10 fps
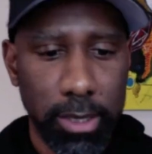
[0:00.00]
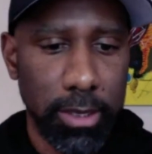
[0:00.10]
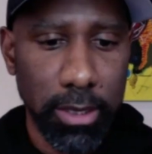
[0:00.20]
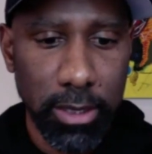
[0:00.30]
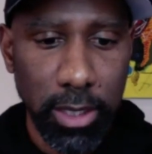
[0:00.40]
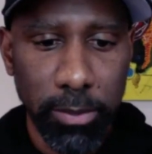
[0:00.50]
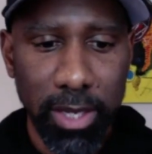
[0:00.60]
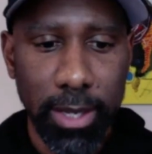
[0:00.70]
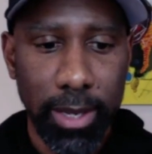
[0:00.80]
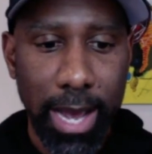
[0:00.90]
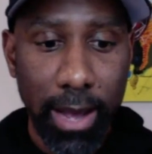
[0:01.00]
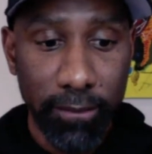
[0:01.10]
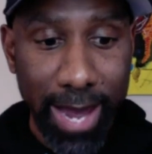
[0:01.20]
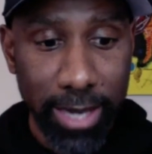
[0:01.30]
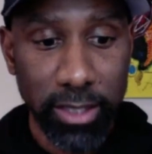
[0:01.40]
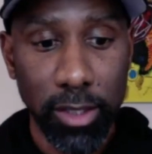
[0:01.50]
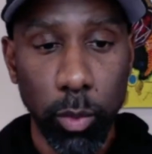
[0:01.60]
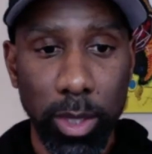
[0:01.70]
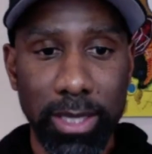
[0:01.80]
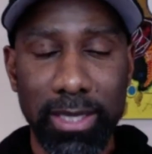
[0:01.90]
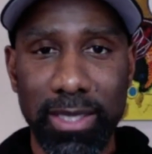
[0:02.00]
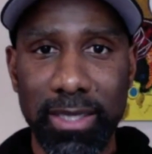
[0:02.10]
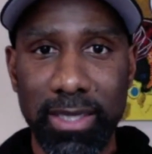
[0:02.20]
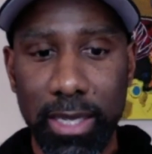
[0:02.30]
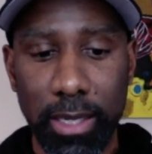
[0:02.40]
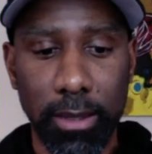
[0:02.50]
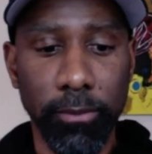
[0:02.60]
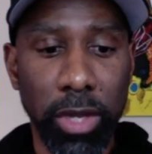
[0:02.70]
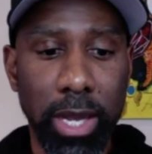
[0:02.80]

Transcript: This is something that I've actually witnessed and seen.